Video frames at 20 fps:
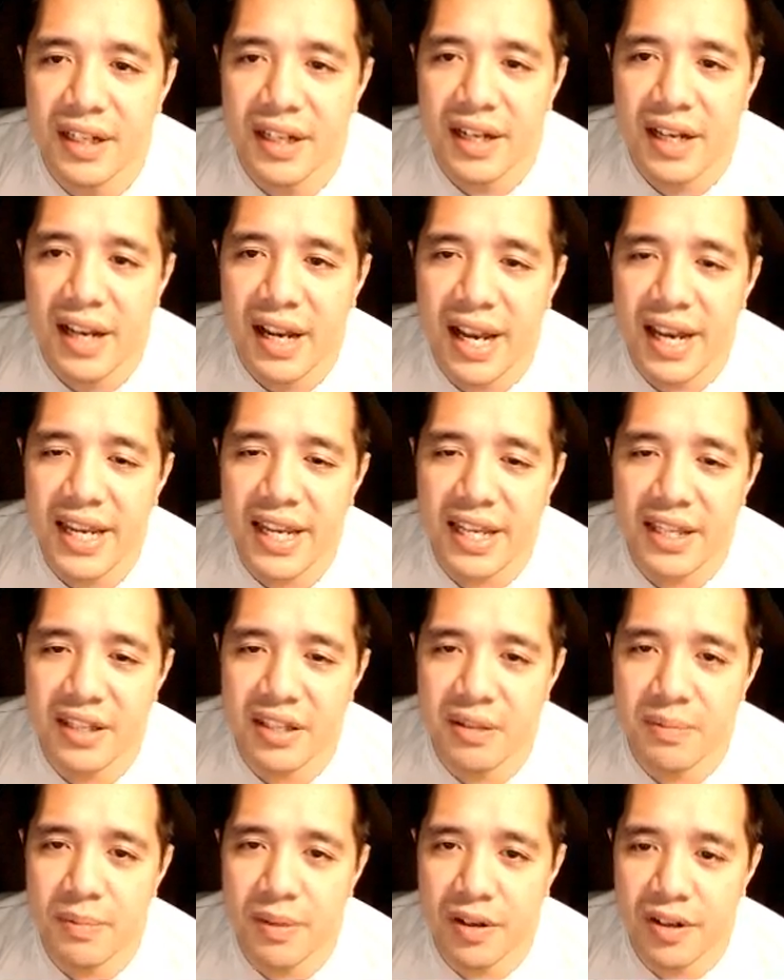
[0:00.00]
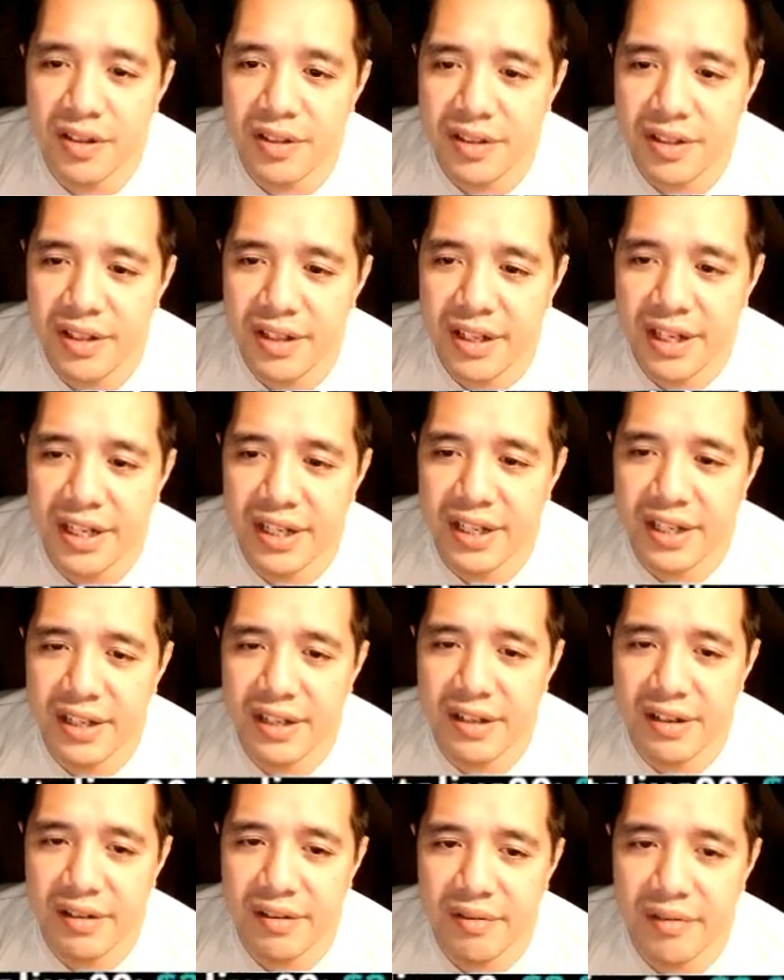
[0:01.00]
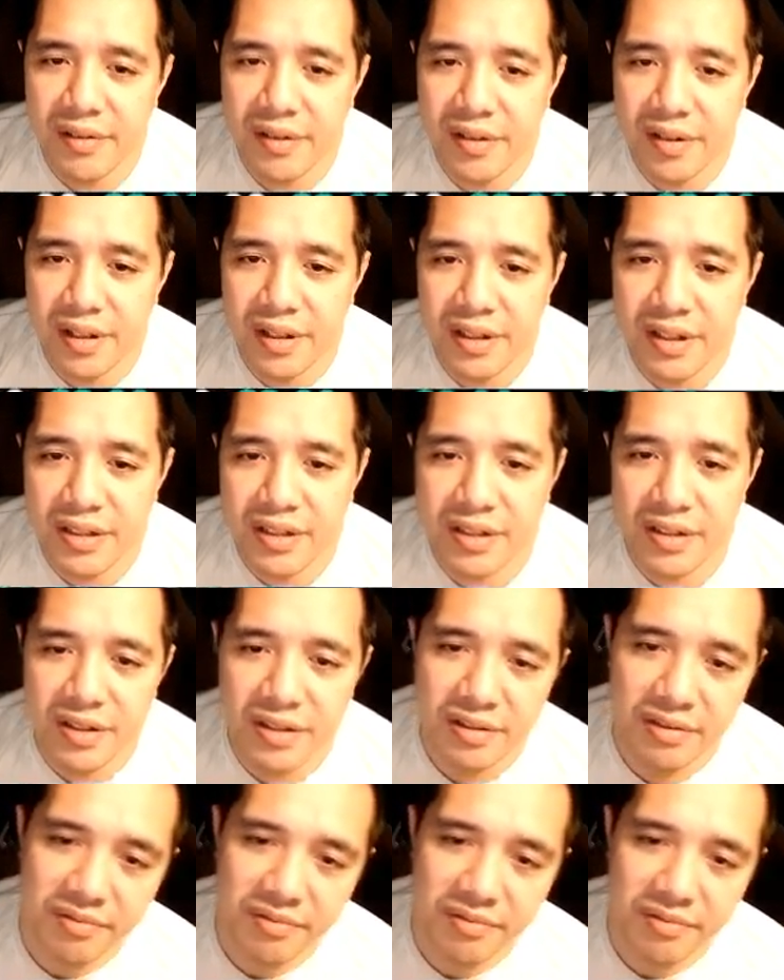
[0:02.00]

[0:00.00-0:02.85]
I hate the spots. Like, okay, let's